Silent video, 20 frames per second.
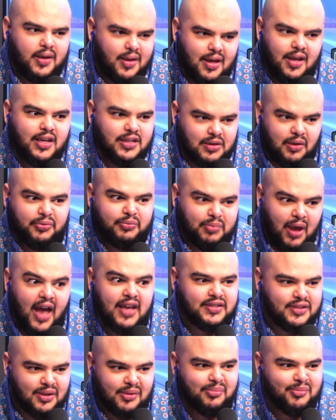He's gonna
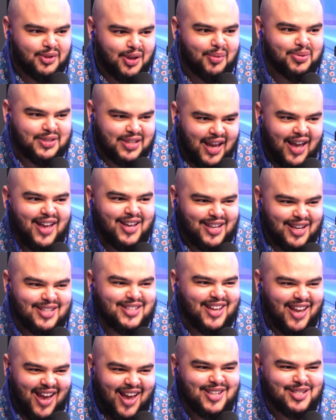test him. He's you gonna push him.
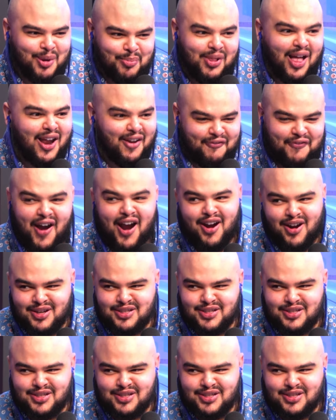yeah, he's gonna light a fire.